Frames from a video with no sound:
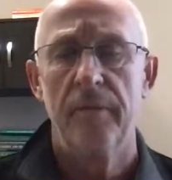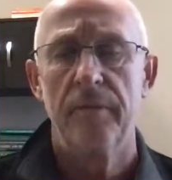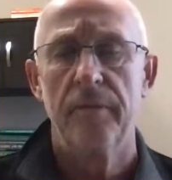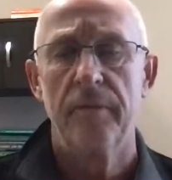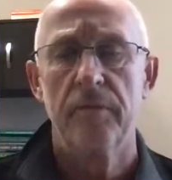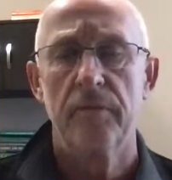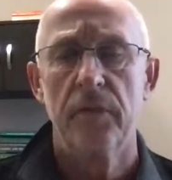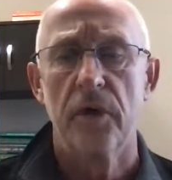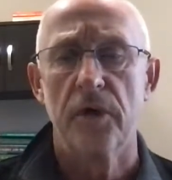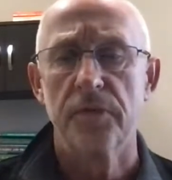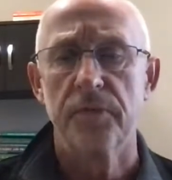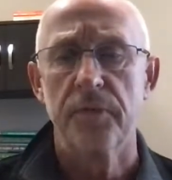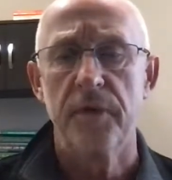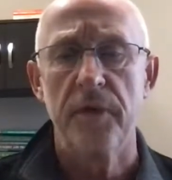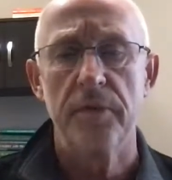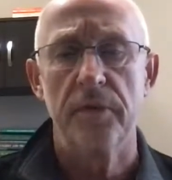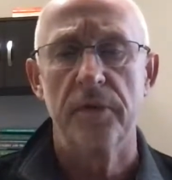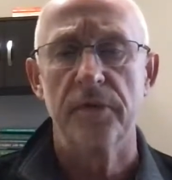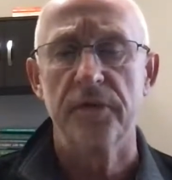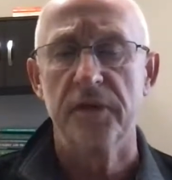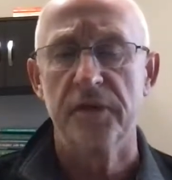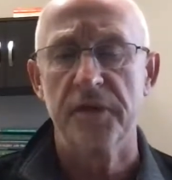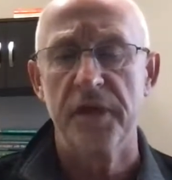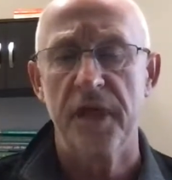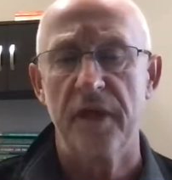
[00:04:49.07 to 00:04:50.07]
Most people
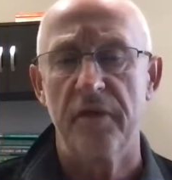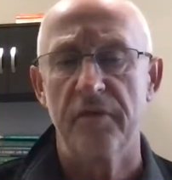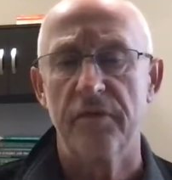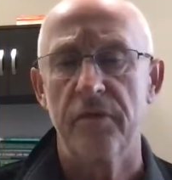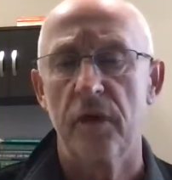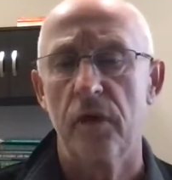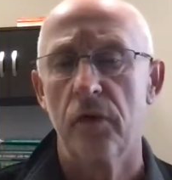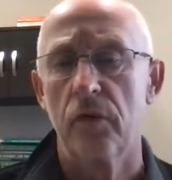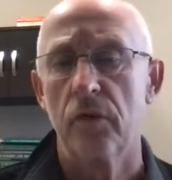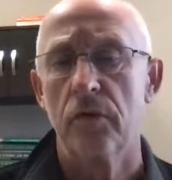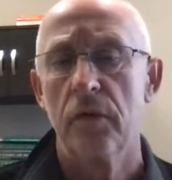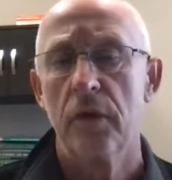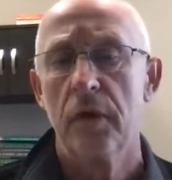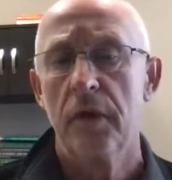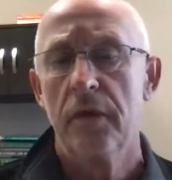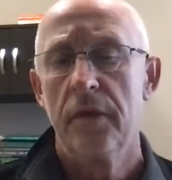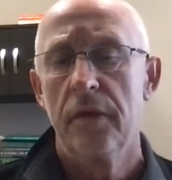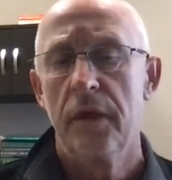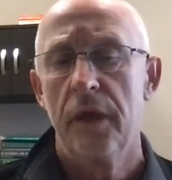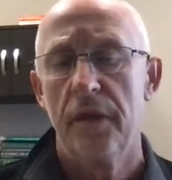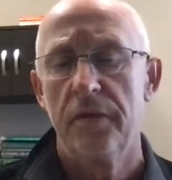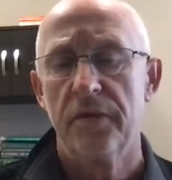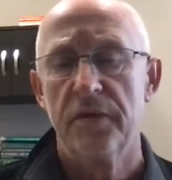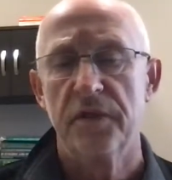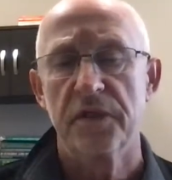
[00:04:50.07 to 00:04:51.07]
just have no
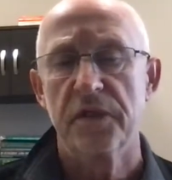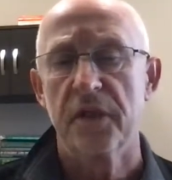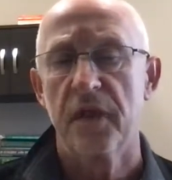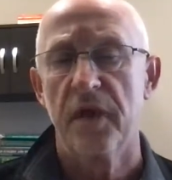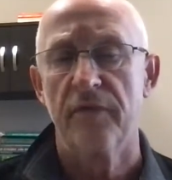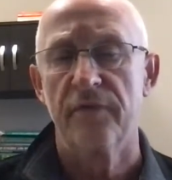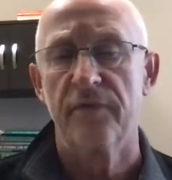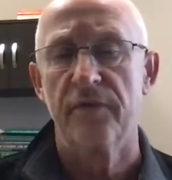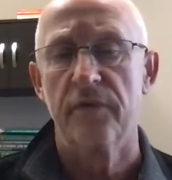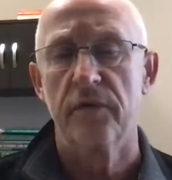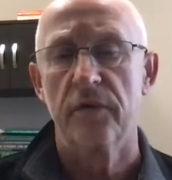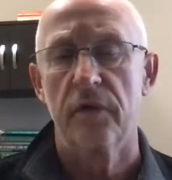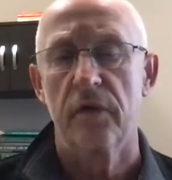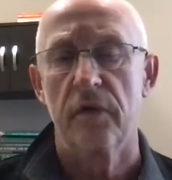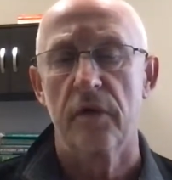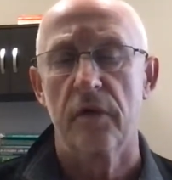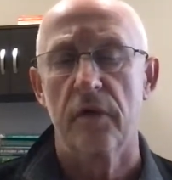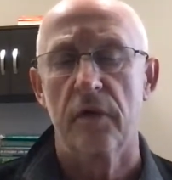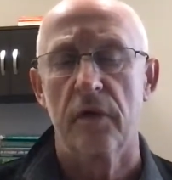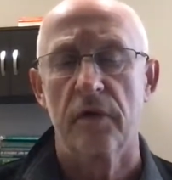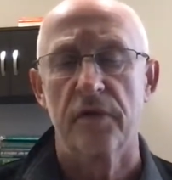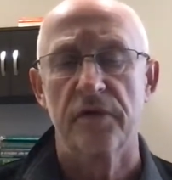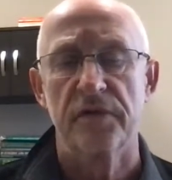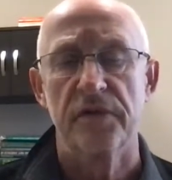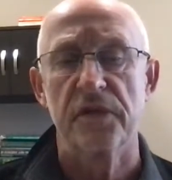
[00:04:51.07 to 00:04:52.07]
discomfort
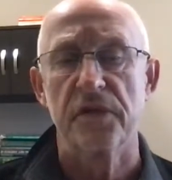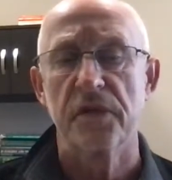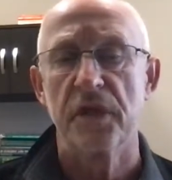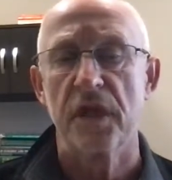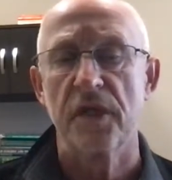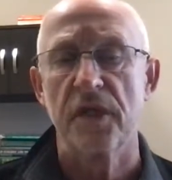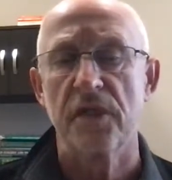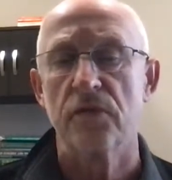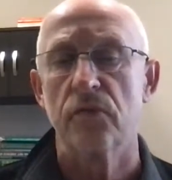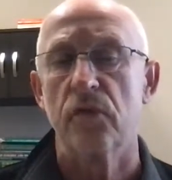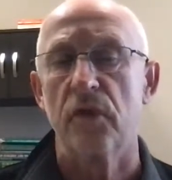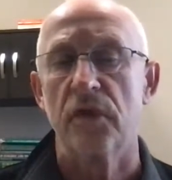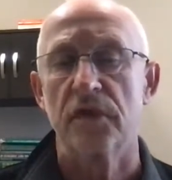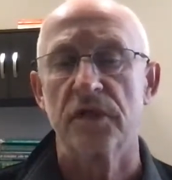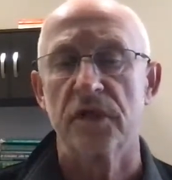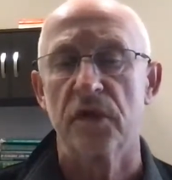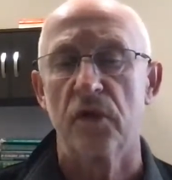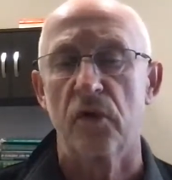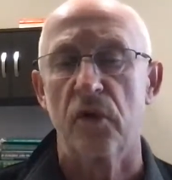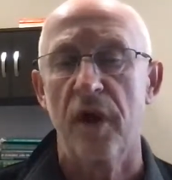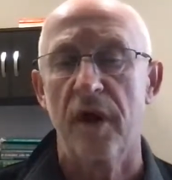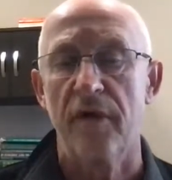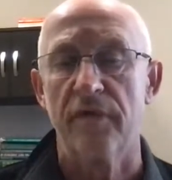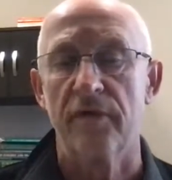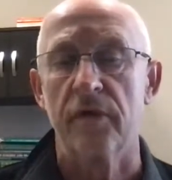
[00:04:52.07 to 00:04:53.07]
or sensation
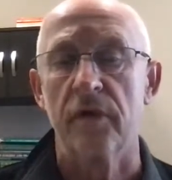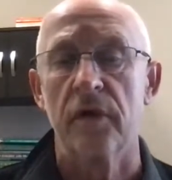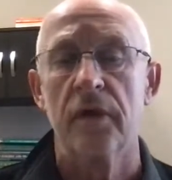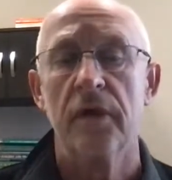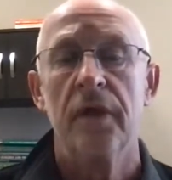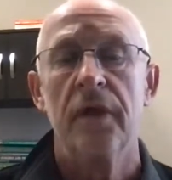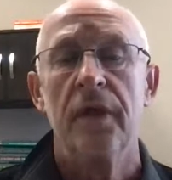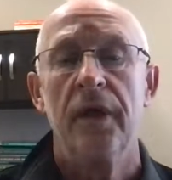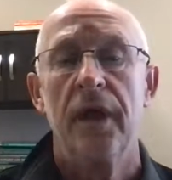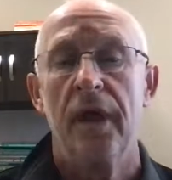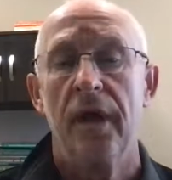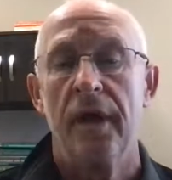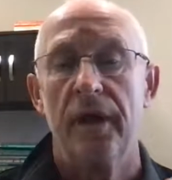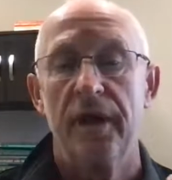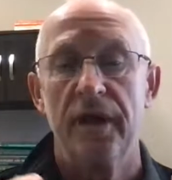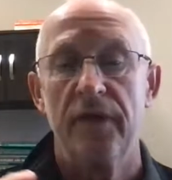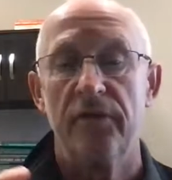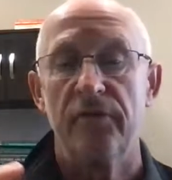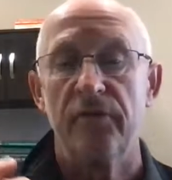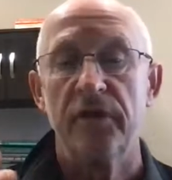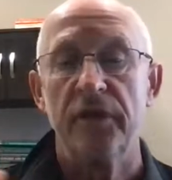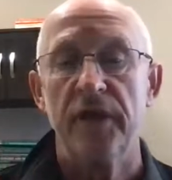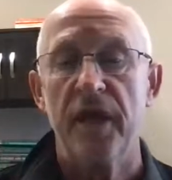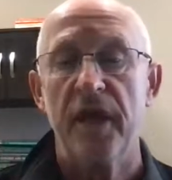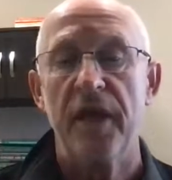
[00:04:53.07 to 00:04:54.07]
whatsoever
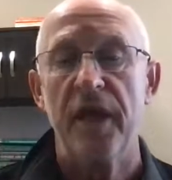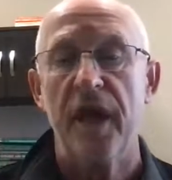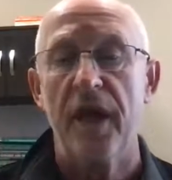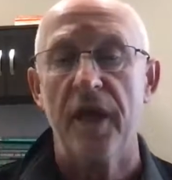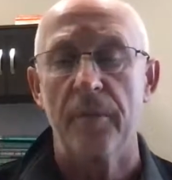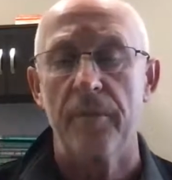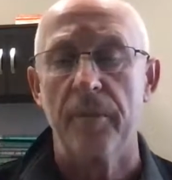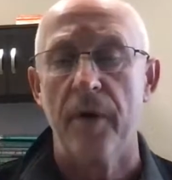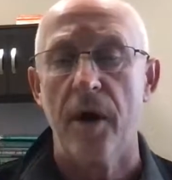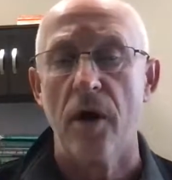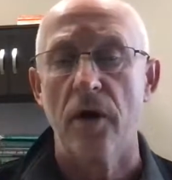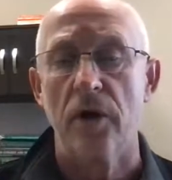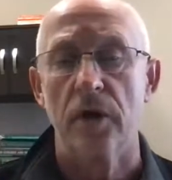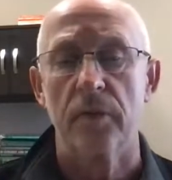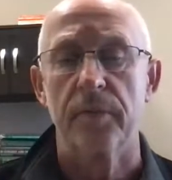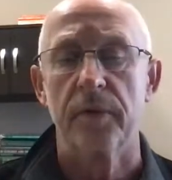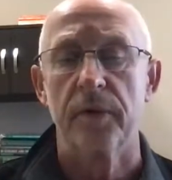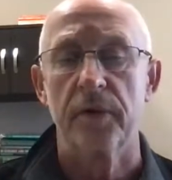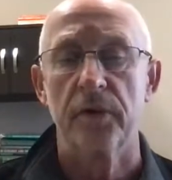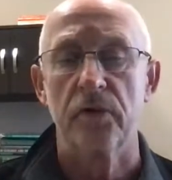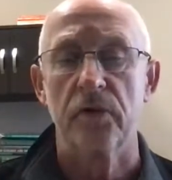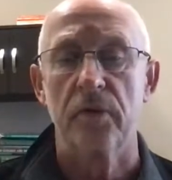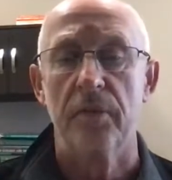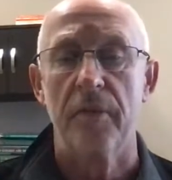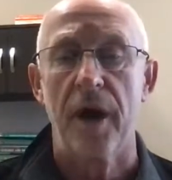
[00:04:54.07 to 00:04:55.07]
if we take out a polyp or
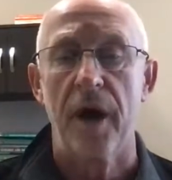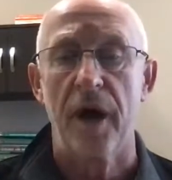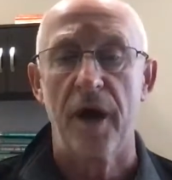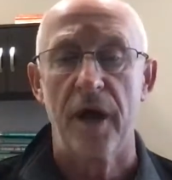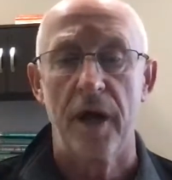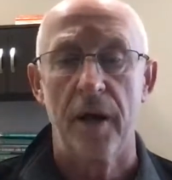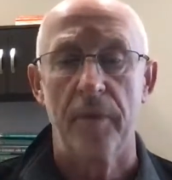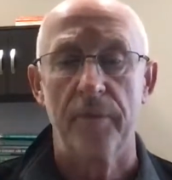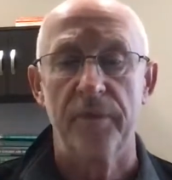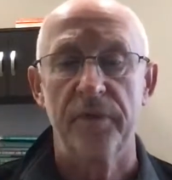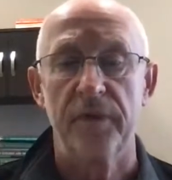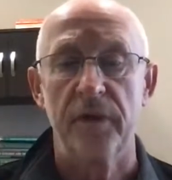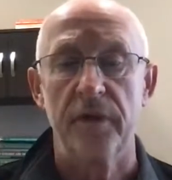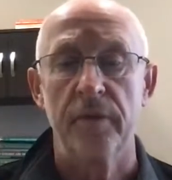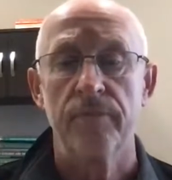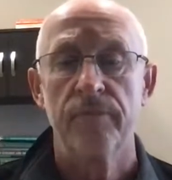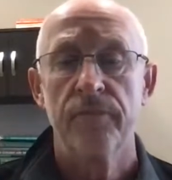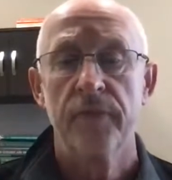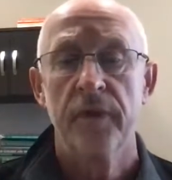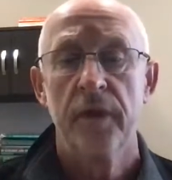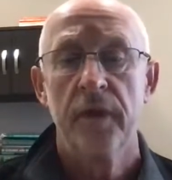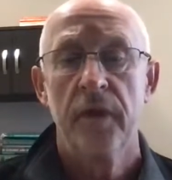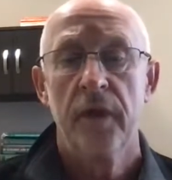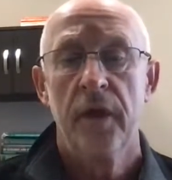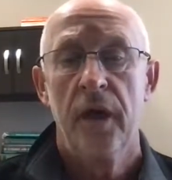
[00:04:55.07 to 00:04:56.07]
do a biopsy.
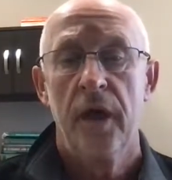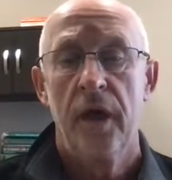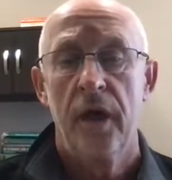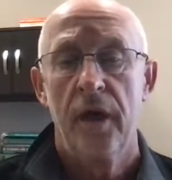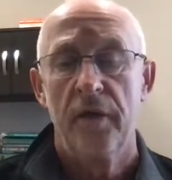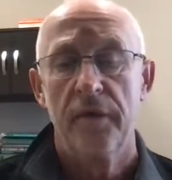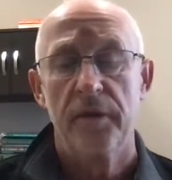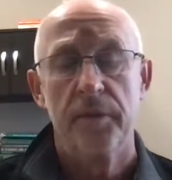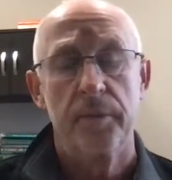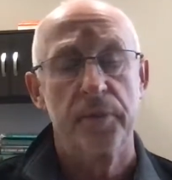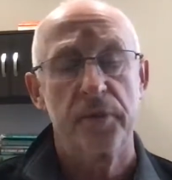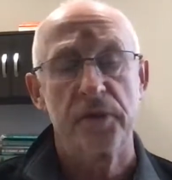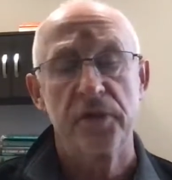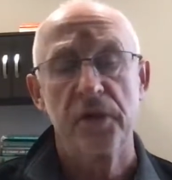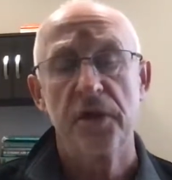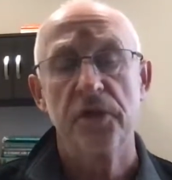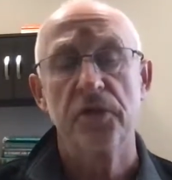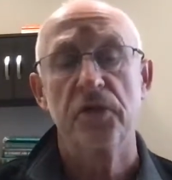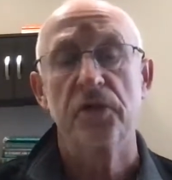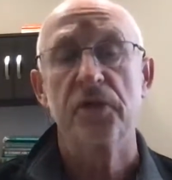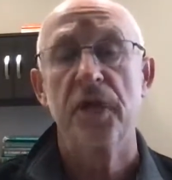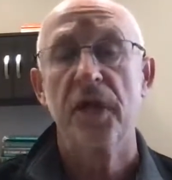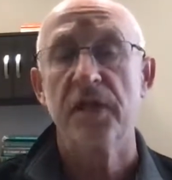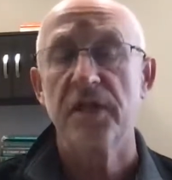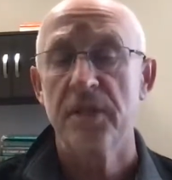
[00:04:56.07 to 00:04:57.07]
The
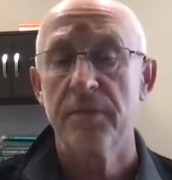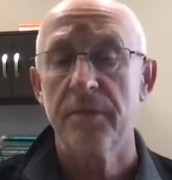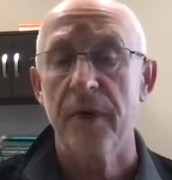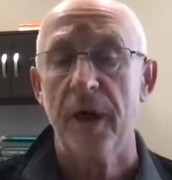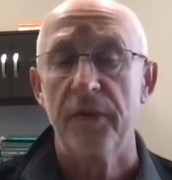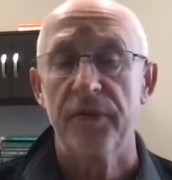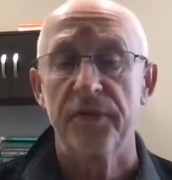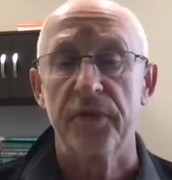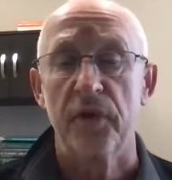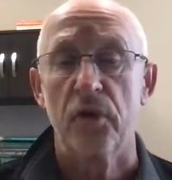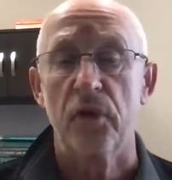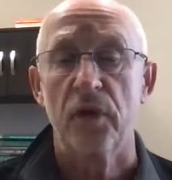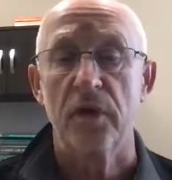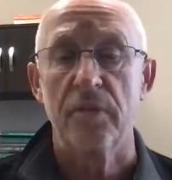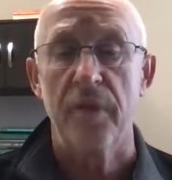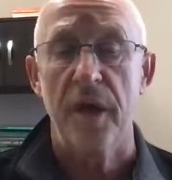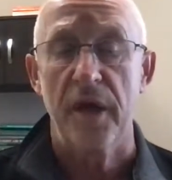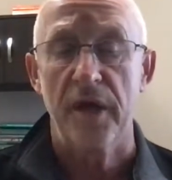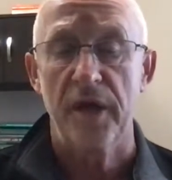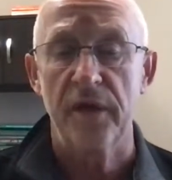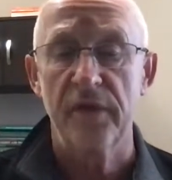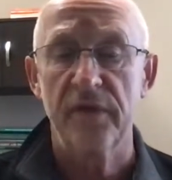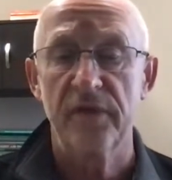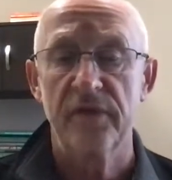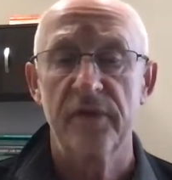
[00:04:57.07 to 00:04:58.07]
procedure takes about 30
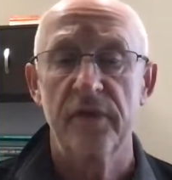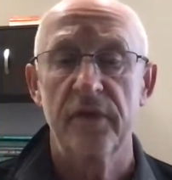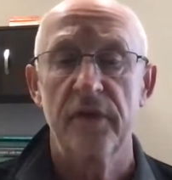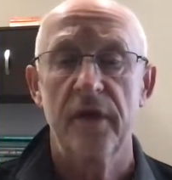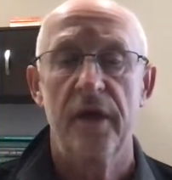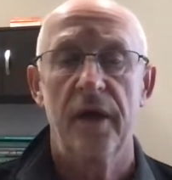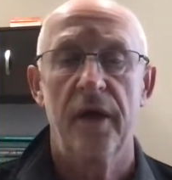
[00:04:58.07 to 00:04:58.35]
minutes.